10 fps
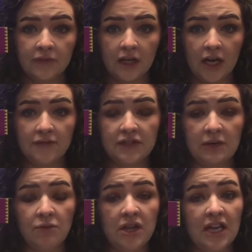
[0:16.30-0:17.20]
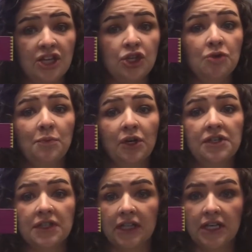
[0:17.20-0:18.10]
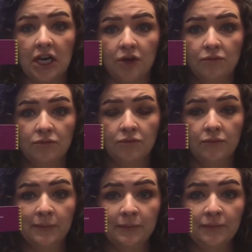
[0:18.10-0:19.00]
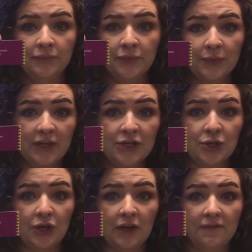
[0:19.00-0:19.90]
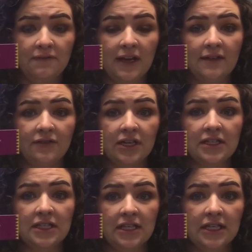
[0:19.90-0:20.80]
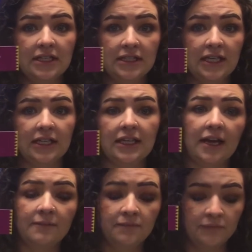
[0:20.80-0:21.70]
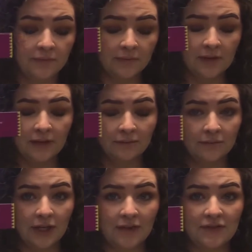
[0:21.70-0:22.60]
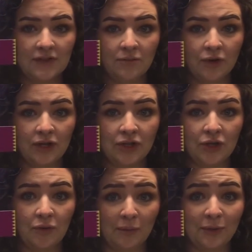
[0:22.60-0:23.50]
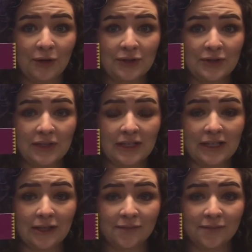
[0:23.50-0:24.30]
of someone that you personally know? What is your favorite nickname of someone you personally know?